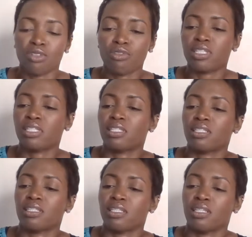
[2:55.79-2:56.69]

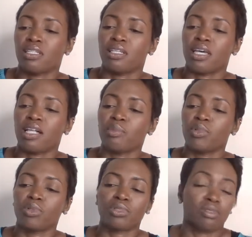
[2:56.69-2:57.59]
Wrists,
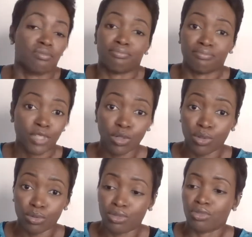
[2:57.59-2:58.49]
elbows,
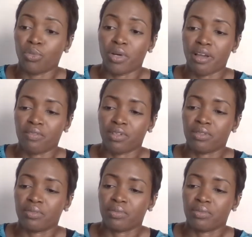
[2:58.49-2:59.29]
clothes, wherever.